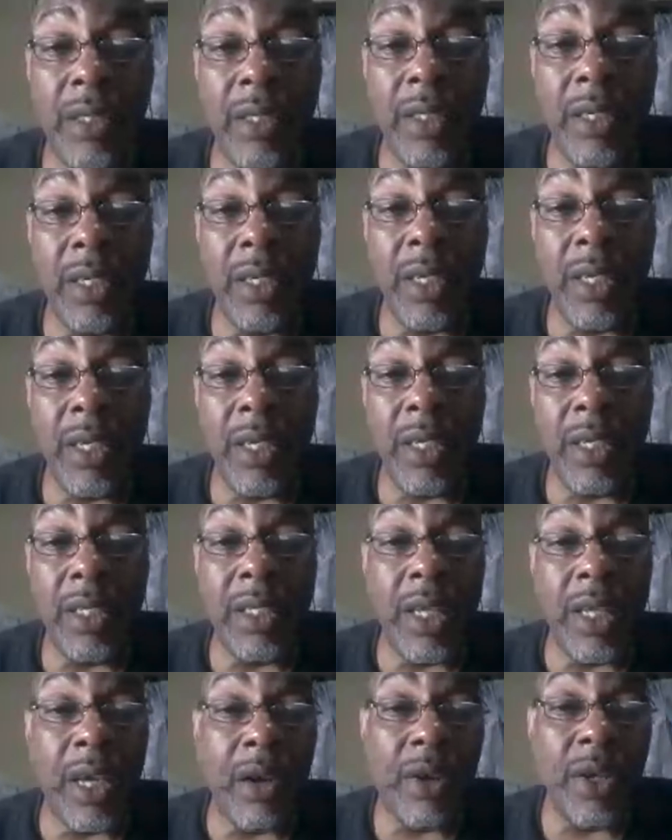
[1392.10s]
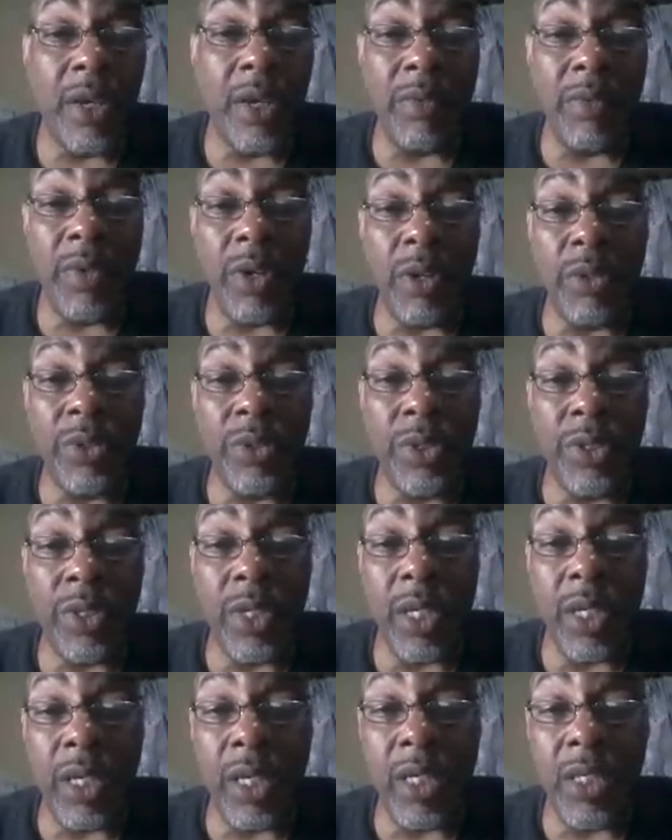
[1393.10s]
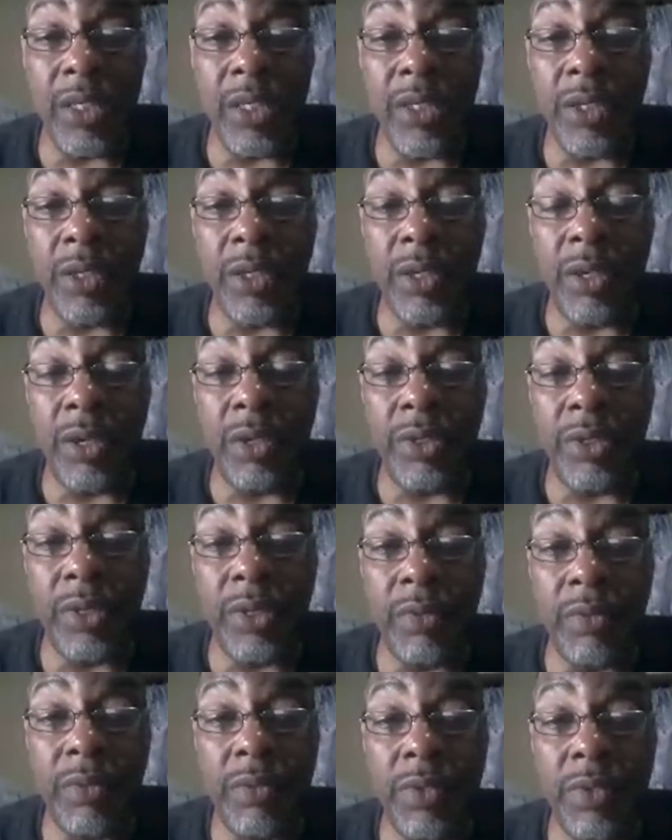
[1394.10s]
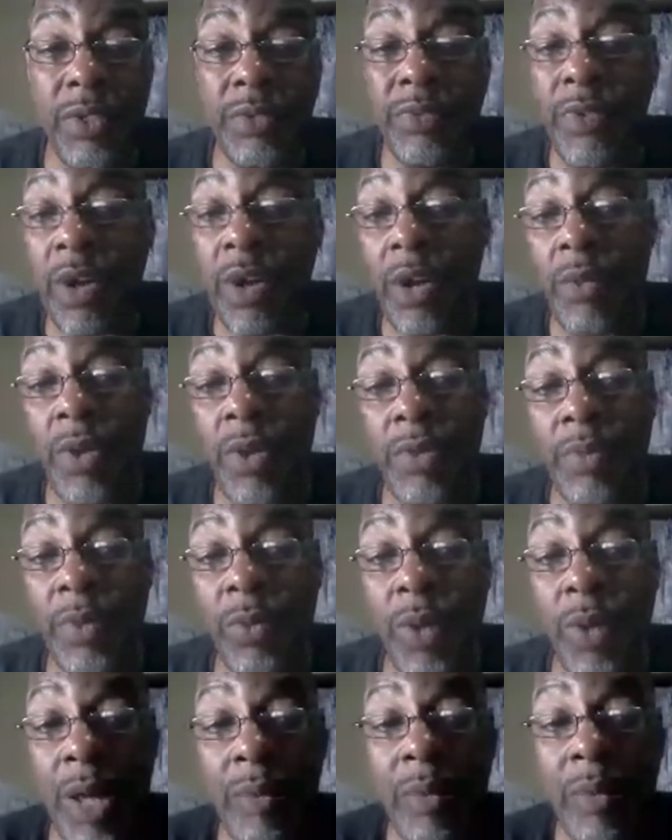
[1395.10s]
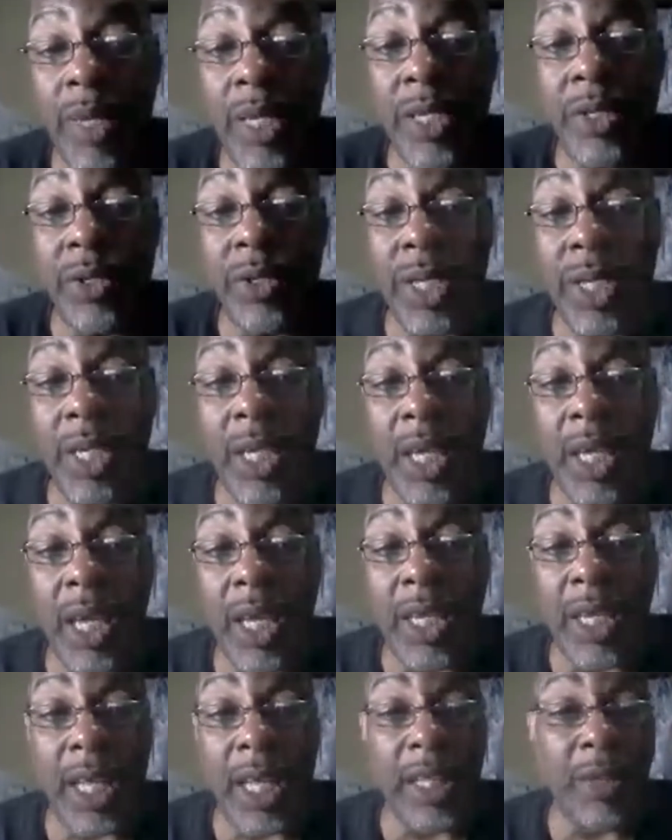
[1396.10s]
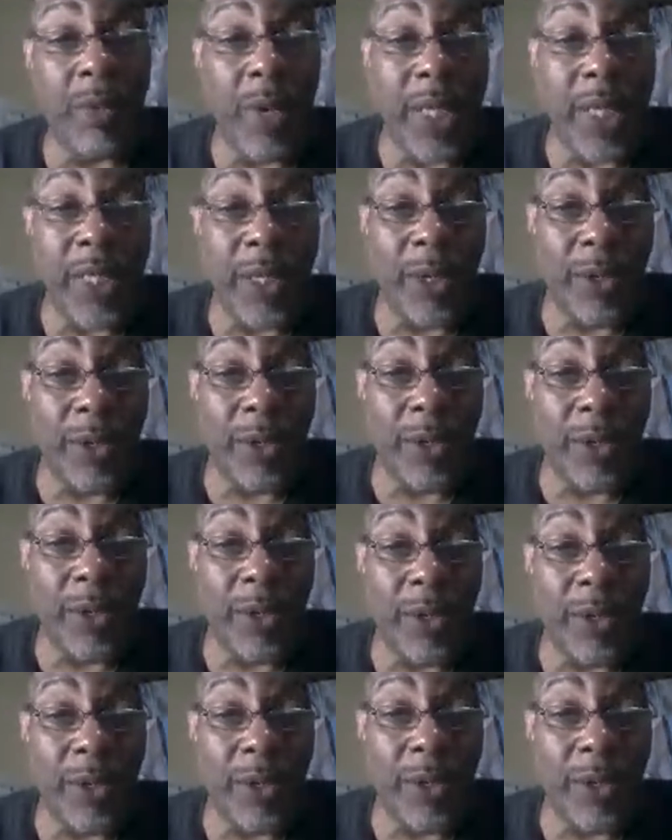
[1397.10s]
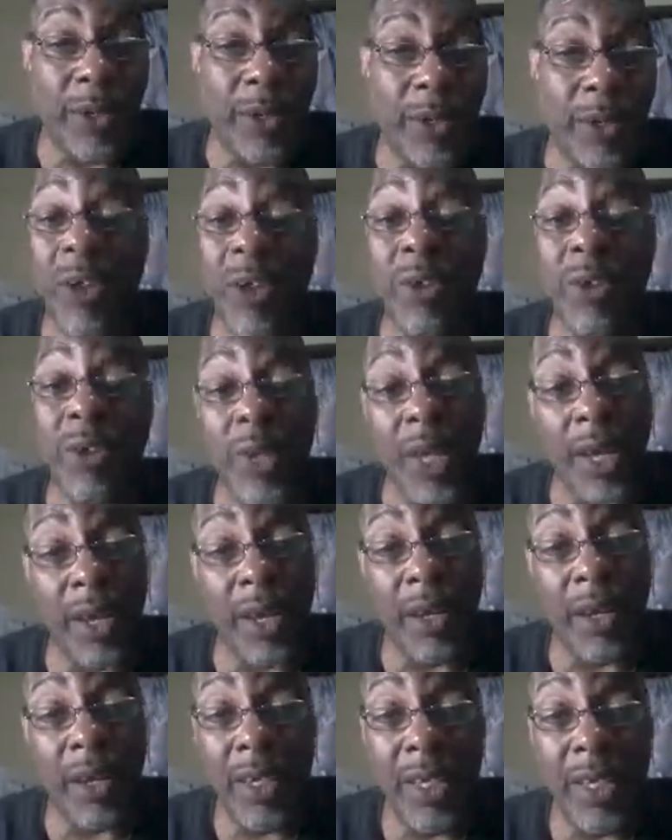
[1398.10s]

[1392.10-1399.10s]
in this area of eastern coast of, as far away from the white man as you can get. Not the West Coast. West Coast, he's all over there.